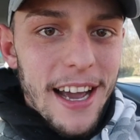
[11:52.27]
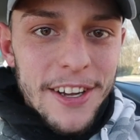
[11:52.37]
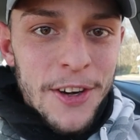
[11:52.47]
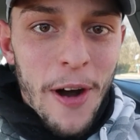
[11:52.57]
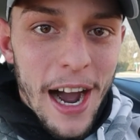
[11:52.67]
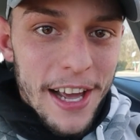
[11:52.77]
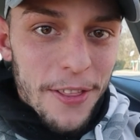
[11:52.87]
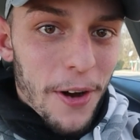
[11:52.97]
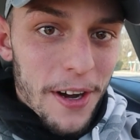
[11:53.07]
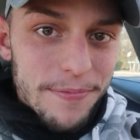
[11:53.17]
you know, I
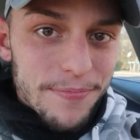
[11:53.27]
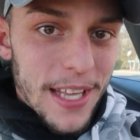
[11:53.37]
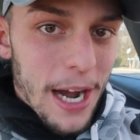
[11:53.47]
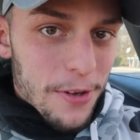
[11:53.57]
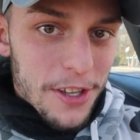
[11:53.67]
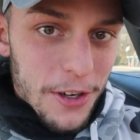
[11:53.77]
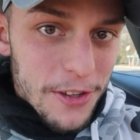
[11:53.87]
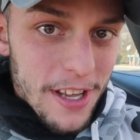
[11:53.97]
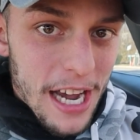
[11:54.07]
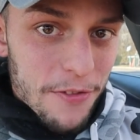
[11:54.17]
thought that was a
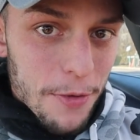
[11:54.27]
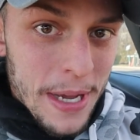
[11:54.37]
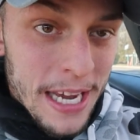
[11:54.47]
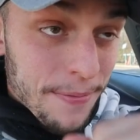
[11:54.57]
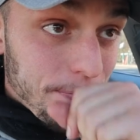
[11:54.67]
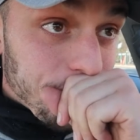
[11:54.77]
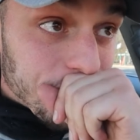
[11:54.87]
good sign for me.